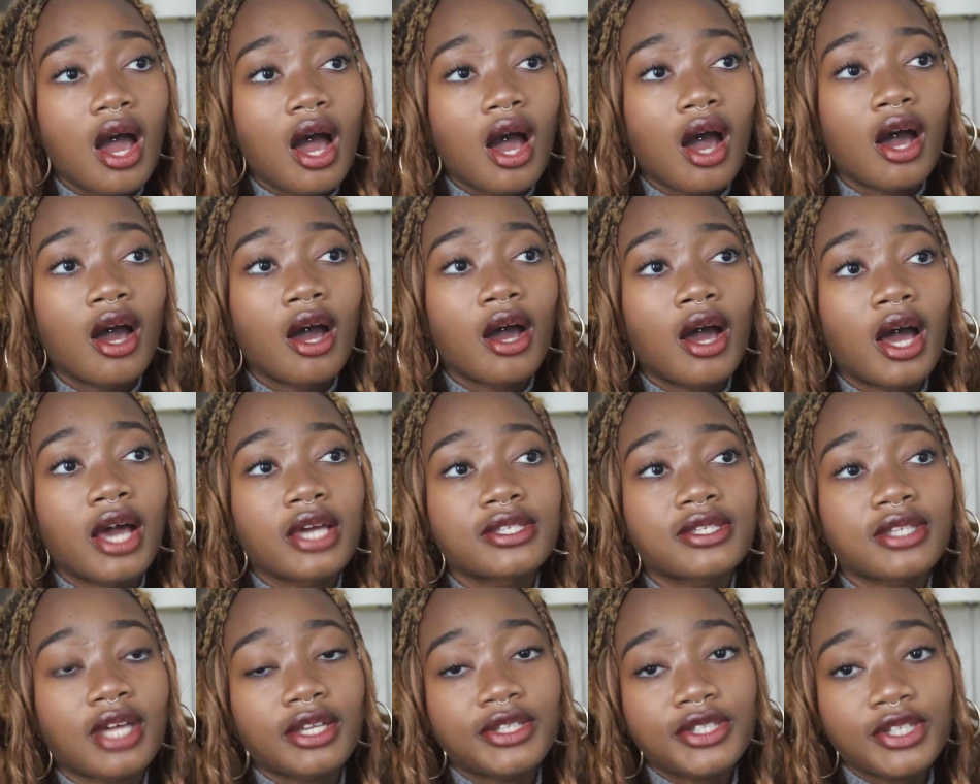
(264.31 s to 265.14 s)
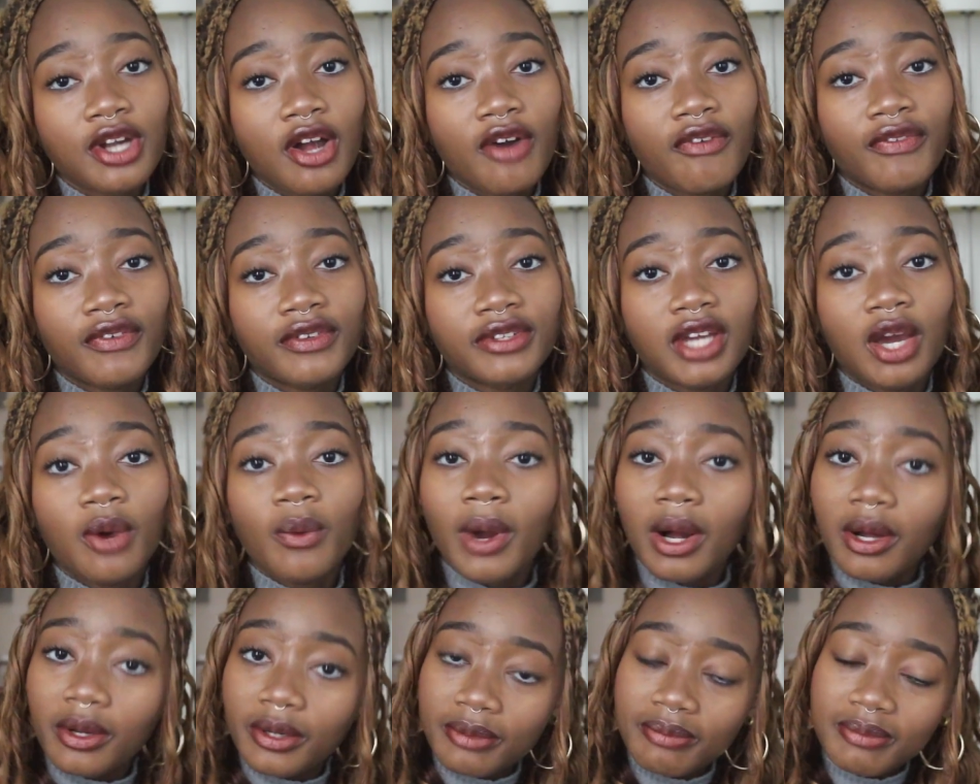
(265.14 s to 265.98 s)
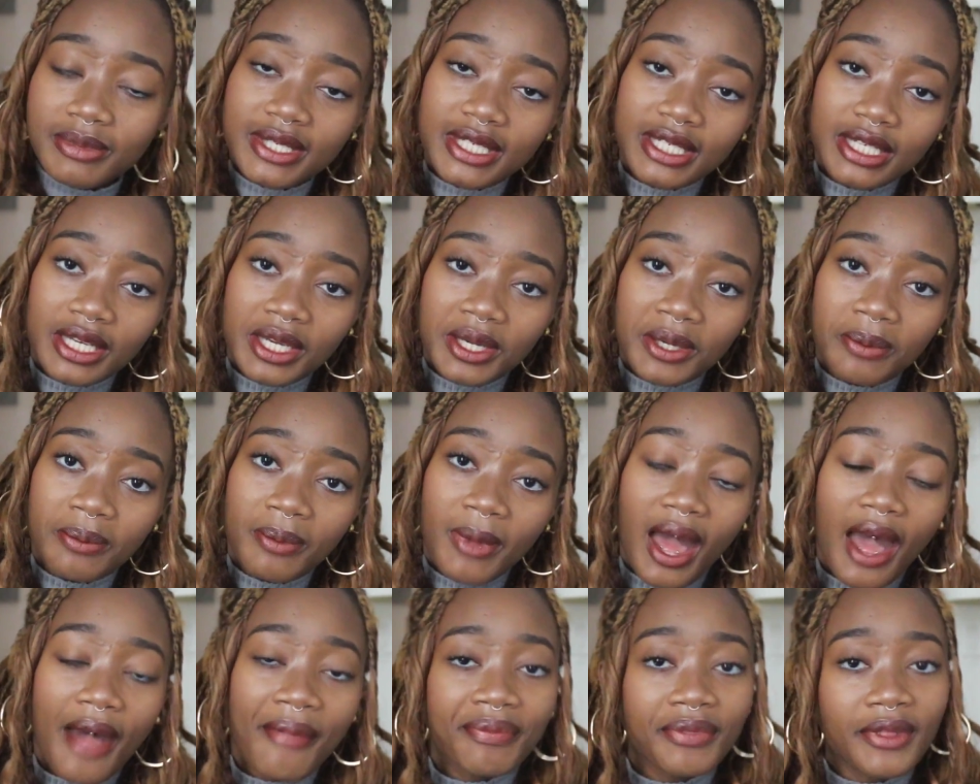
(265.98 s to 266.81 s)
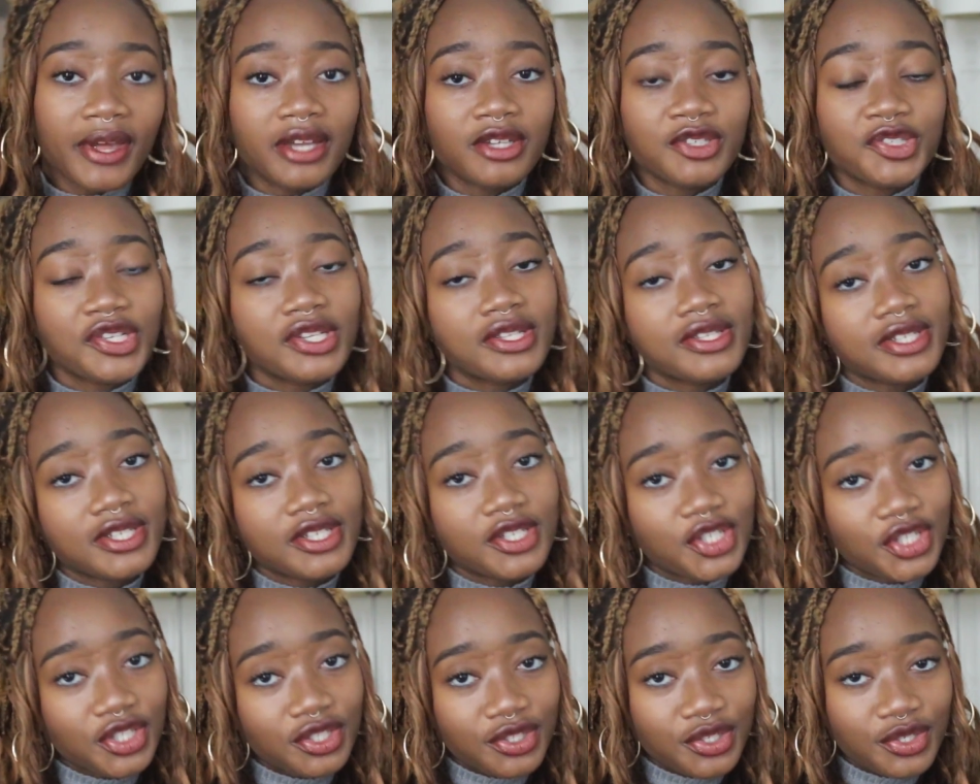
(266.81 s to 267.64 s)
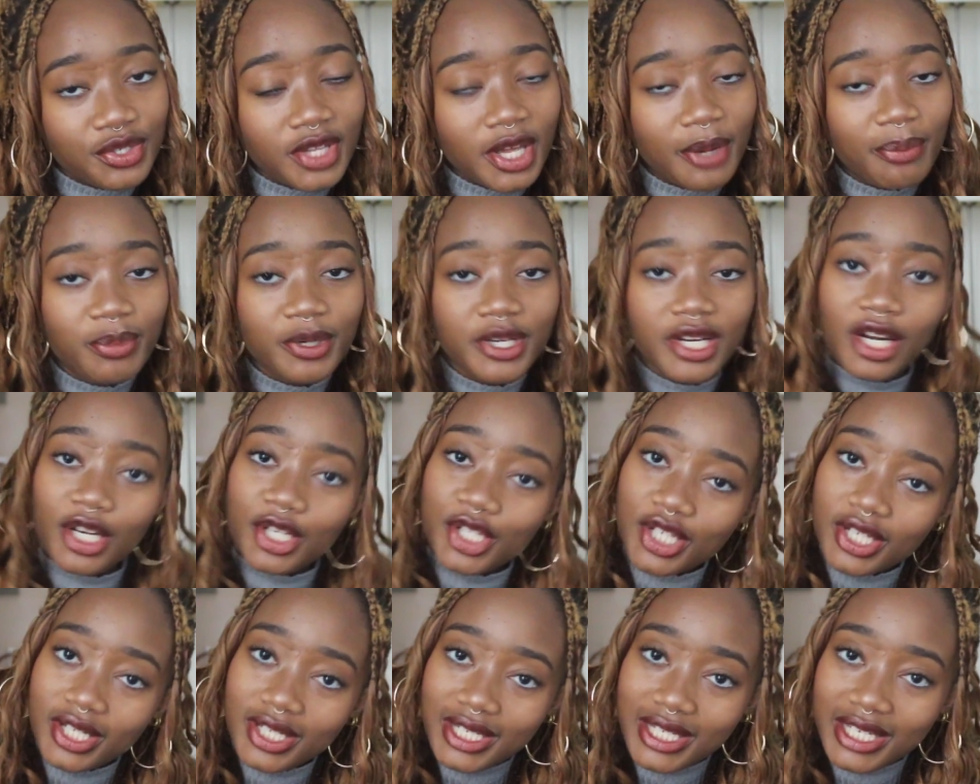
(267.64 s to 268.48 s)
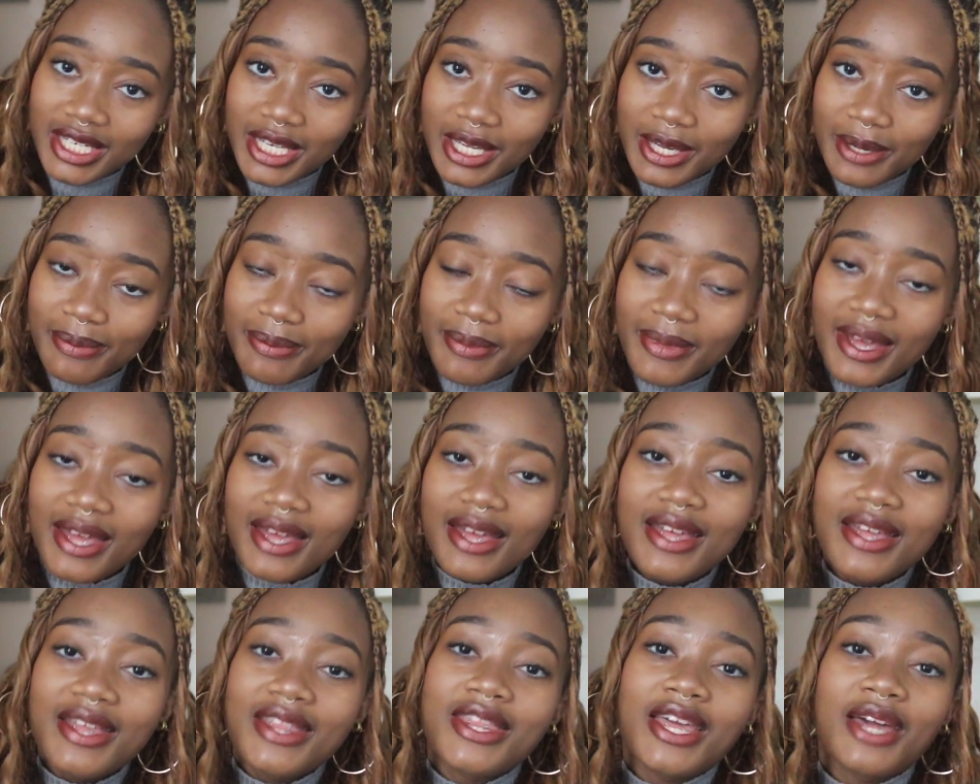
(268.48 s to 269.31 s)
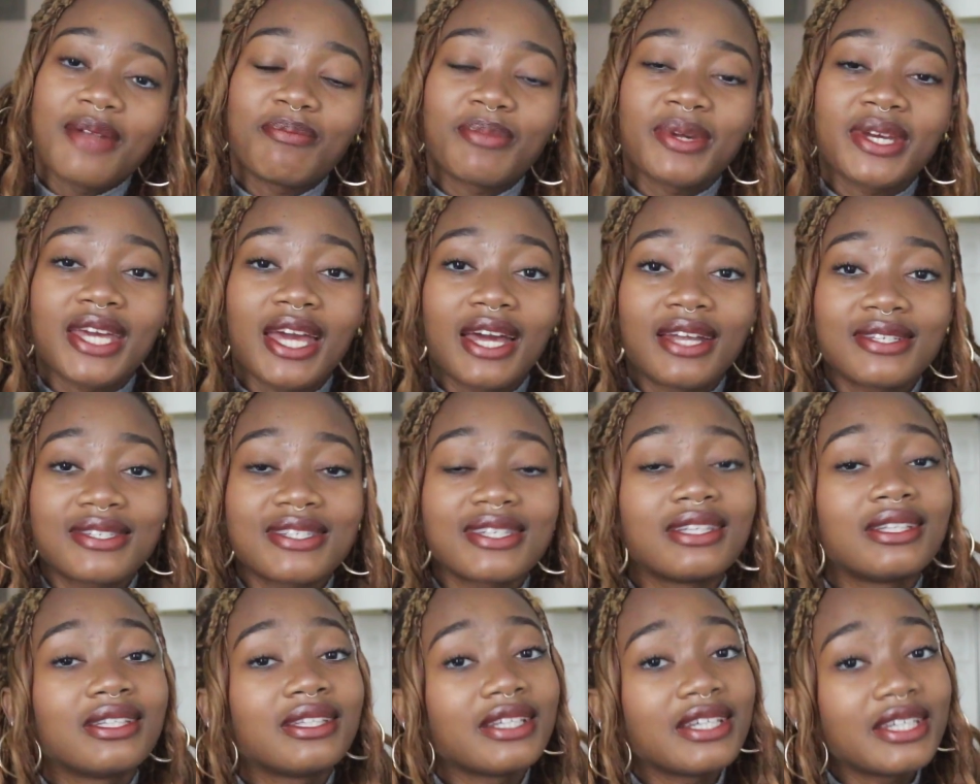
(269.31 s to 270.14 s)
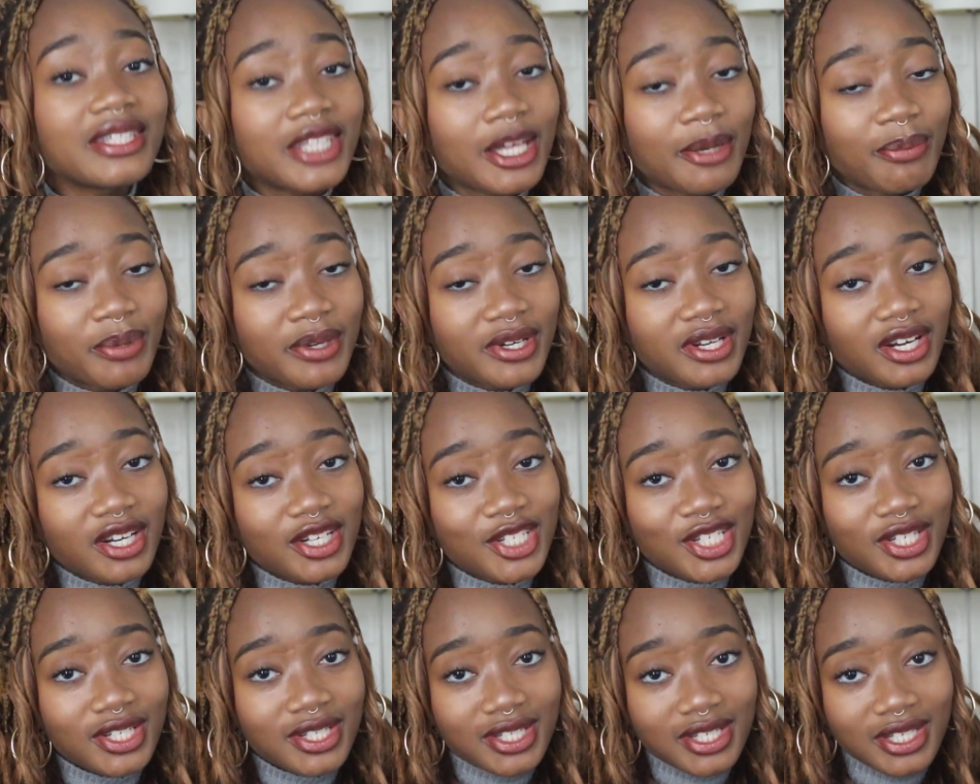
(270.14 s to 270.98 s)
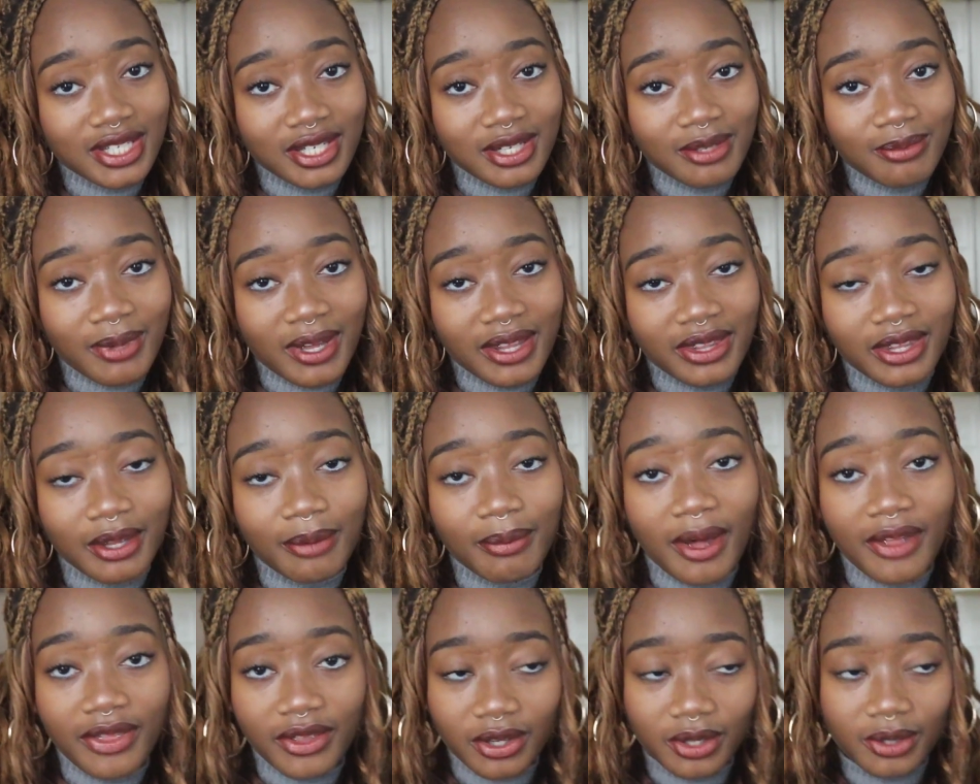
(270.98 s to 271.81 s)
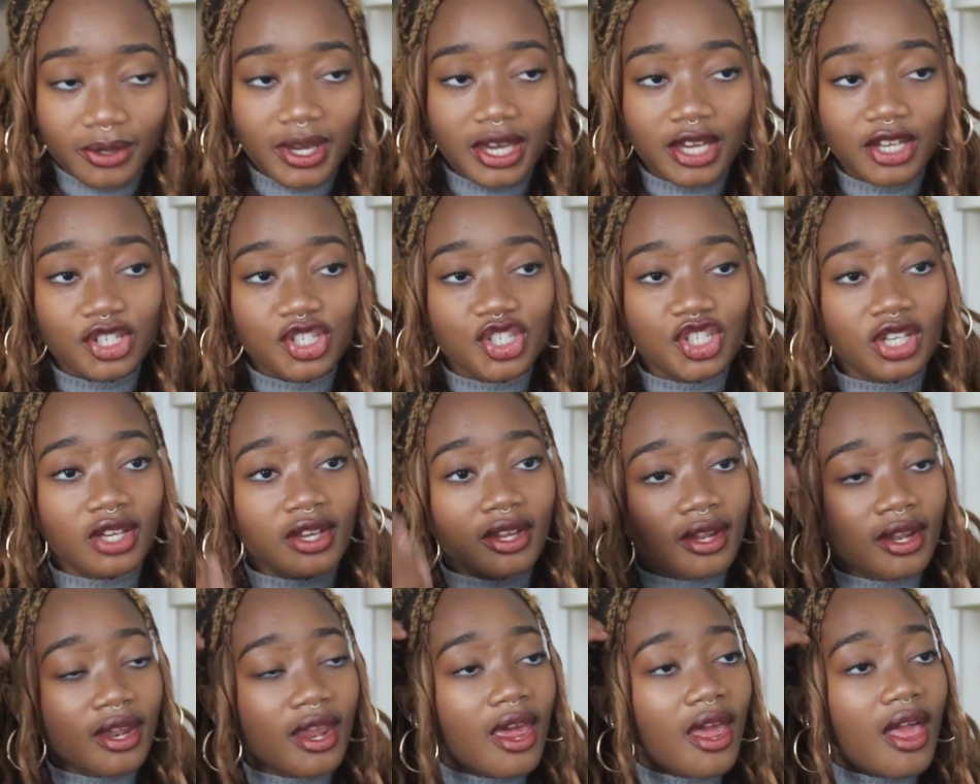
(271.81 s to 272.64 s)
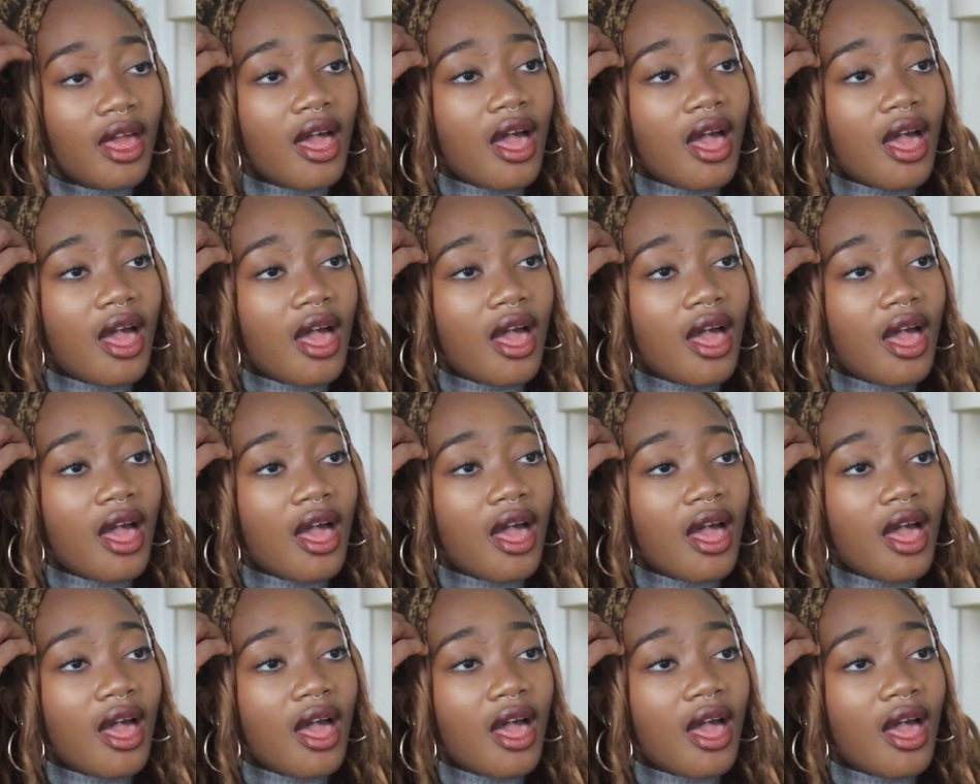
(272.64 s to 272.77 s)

I started off on their welcome team and then transitioned to their production team, then began to lead their production team at their mother location,